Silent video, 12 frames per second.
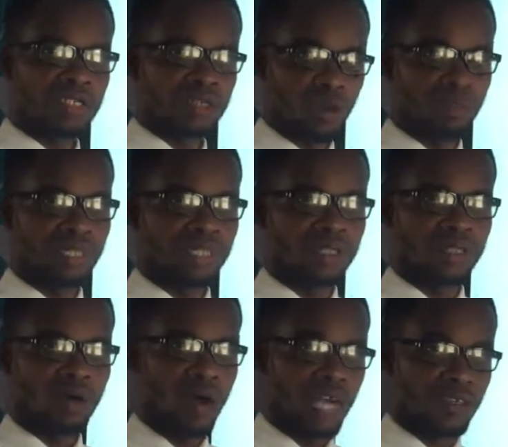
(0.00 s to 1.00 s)
topic
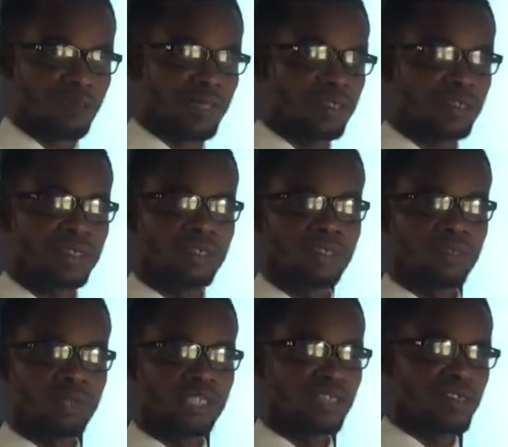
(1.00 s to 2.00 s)
or aspect,
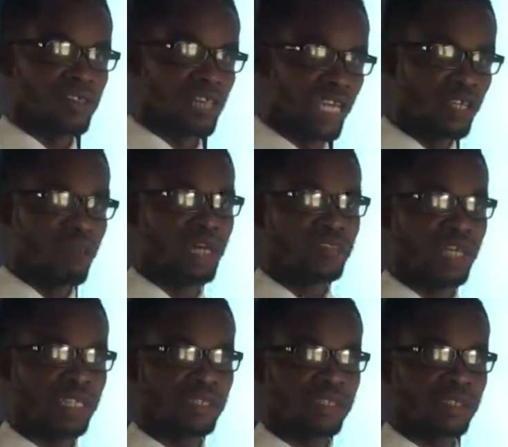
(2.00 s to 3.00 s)
which is the human
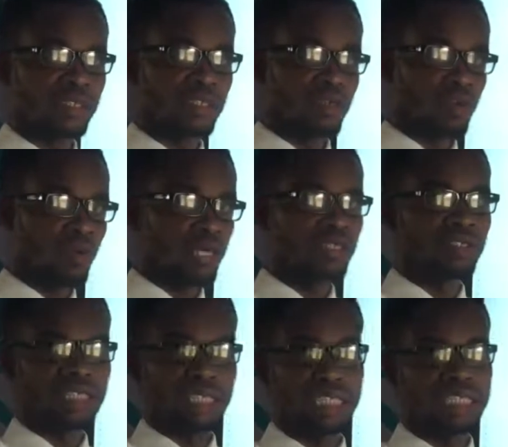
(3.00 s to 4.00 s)
rights. So when you
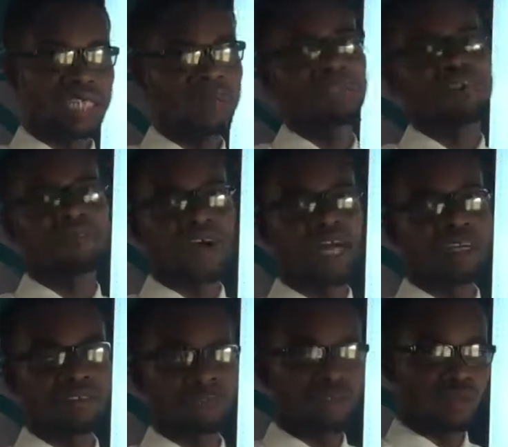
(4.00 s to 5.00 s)
take the chapter
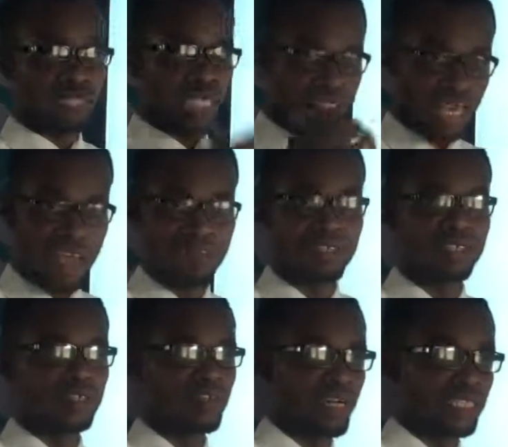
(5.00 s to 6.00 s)
5, you get
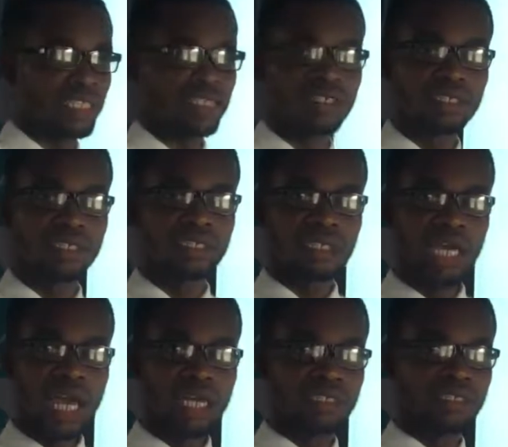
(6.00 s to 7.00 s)
everything over there.
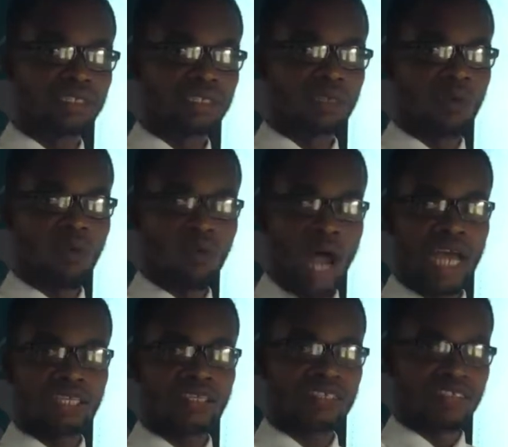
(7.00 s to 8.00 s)
And
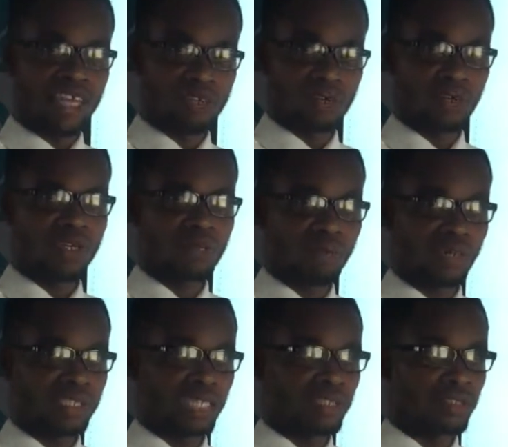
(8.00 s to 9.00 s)
why is that so
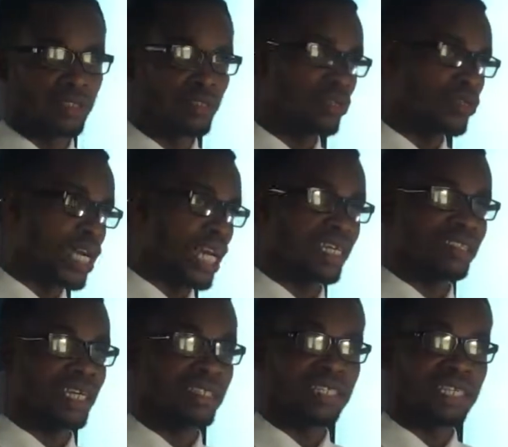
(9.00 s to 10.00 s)
important? You realize
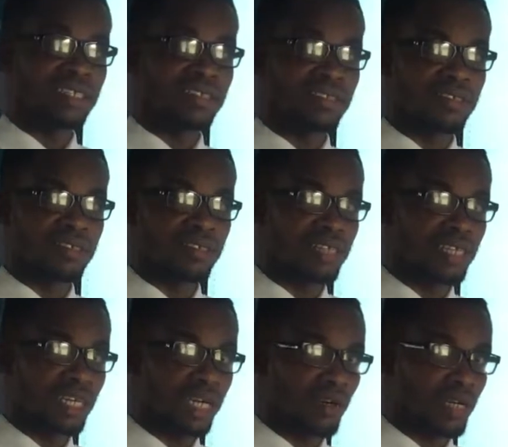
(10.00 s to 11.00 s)
that it's
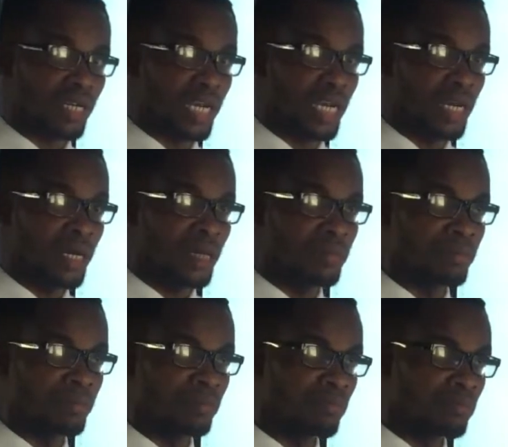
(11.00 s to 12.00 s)

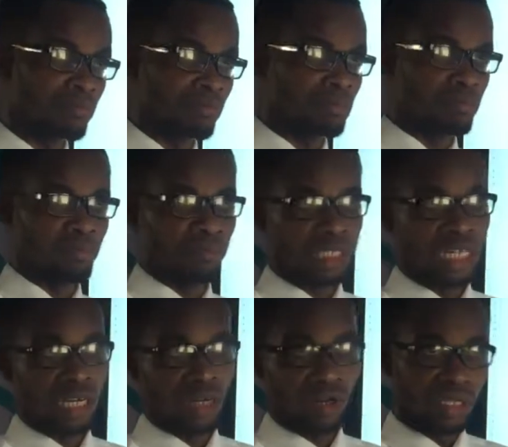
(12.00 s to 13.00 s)
the
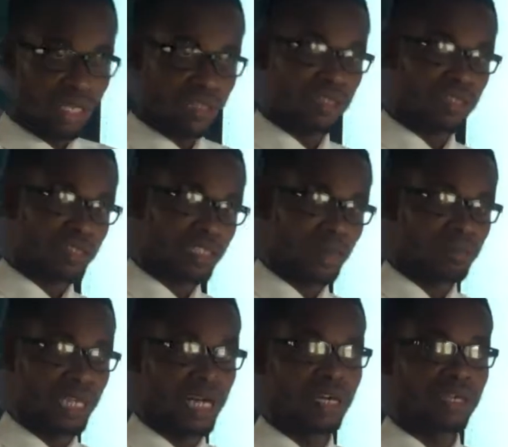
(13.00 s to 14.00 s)
longest
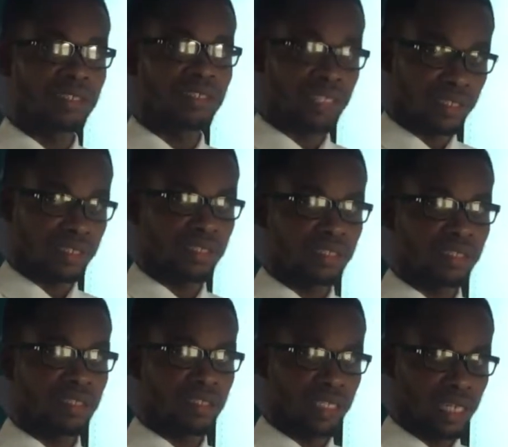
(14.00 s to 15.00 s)
chapter. Yes,
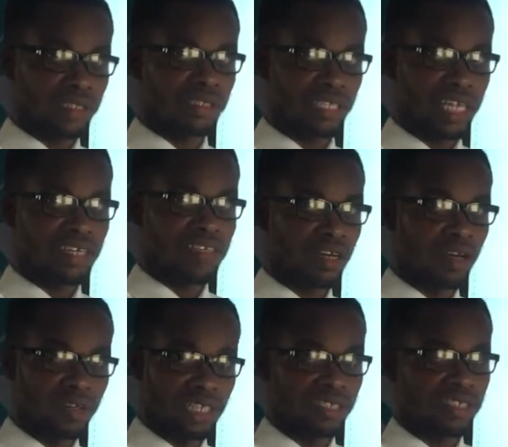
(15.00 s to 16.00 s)
can tell that
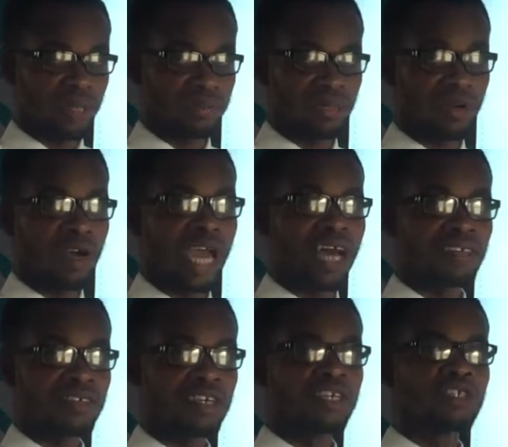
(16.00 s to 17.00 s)
longest chapter because it
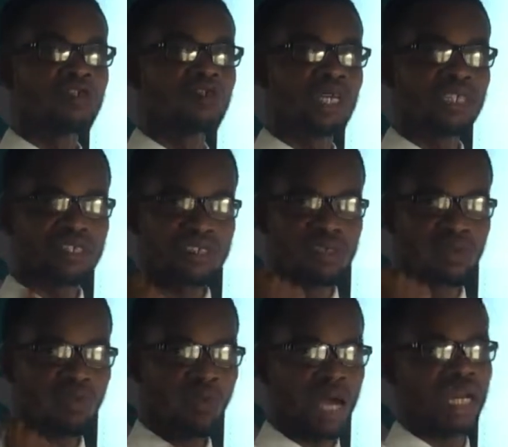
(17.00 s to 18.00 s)
has
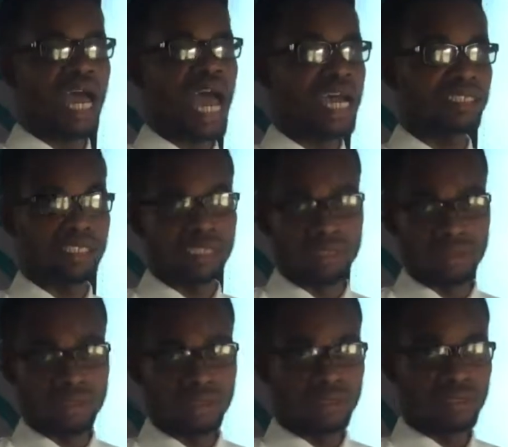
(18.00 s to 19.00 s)
21
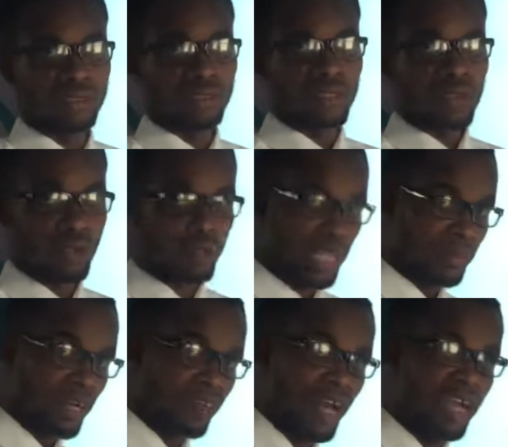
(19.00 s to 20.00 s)
articles. So
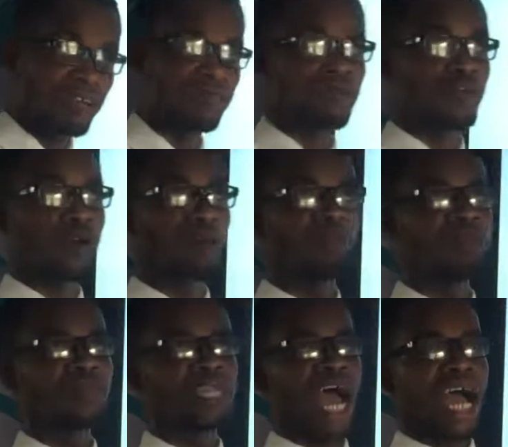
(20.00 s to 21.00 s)
chapter 5 from
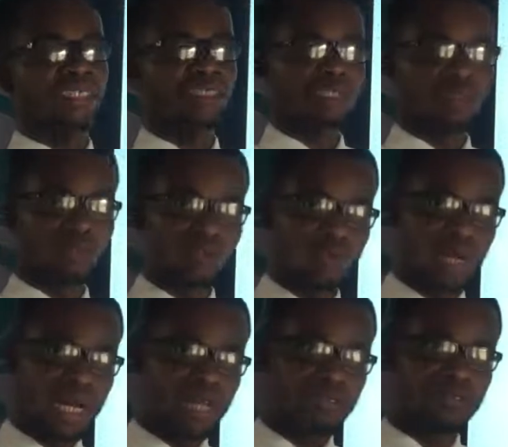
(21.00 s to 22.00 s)
article
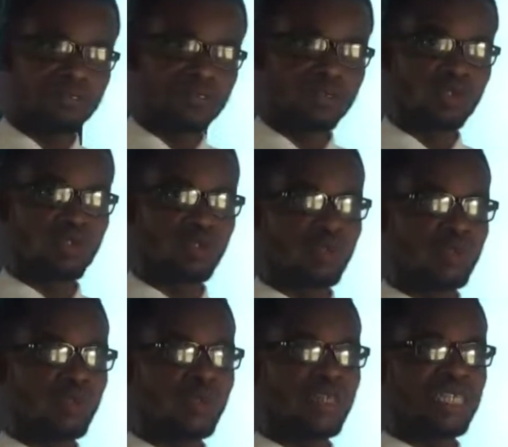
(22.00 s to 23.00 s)
12
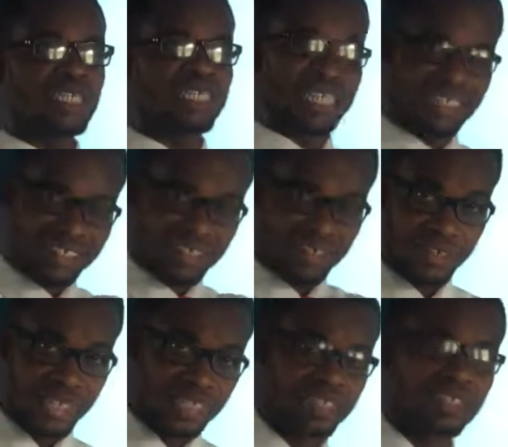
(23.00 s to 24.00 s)
to
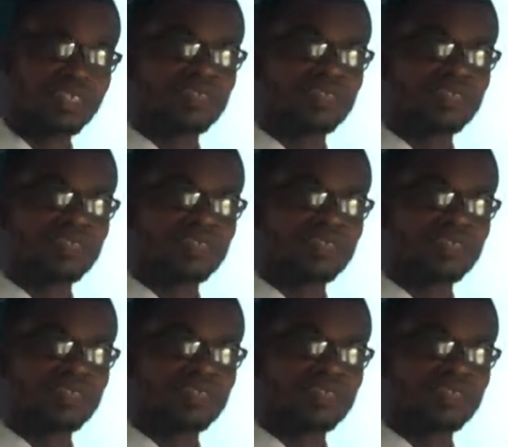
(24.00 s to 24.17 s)
33,